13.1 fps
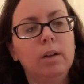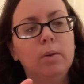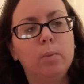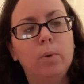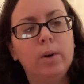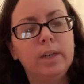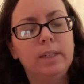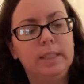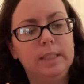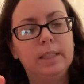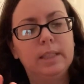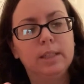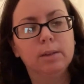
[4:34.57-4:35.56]
what it is
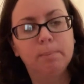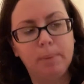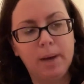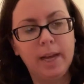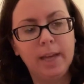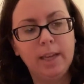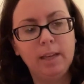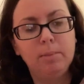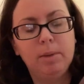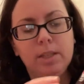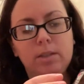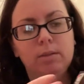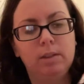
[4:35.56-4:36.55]
that they're buying,
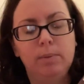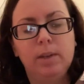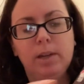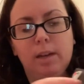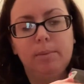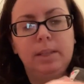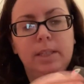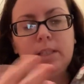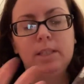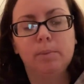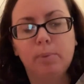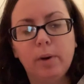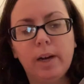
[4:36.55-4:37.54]
because, you know, they would come in this
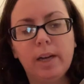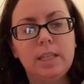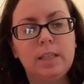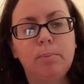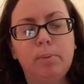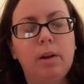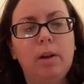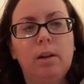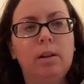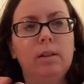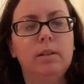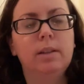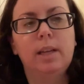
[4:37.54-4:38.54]
surprise
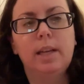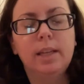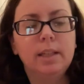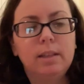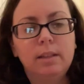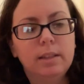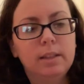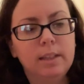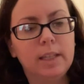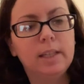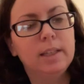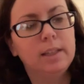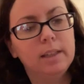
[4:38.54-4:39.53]
ball and
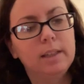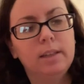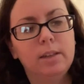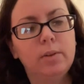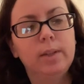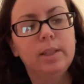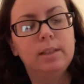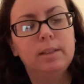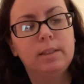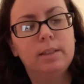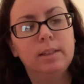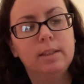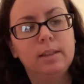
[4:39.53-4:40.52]
like, you know,
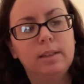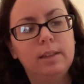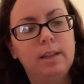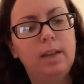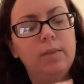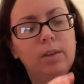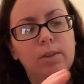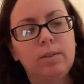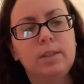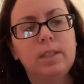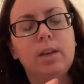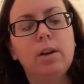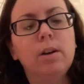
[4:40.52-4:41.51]
it's, even though
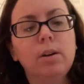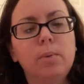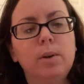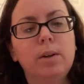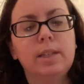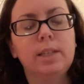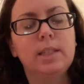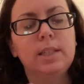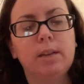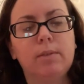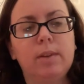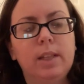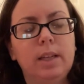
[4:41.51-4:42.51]
there's like artwork and
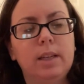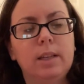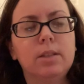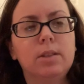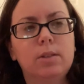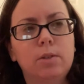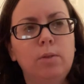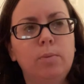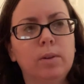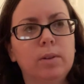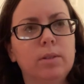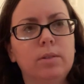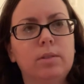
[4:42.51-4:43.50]
stuff, I think
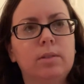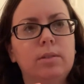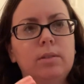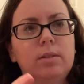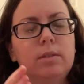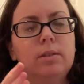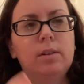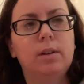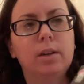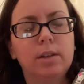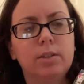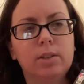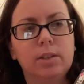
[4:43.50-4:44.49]
consumers
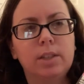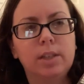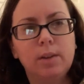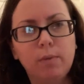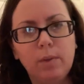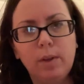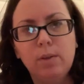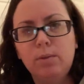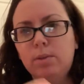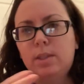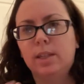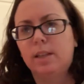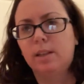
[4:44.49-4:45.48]
are just
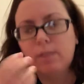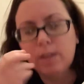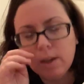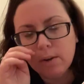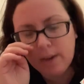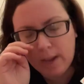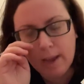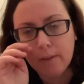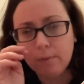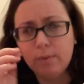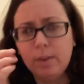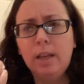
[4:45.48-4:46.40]
confused. Like if they don't have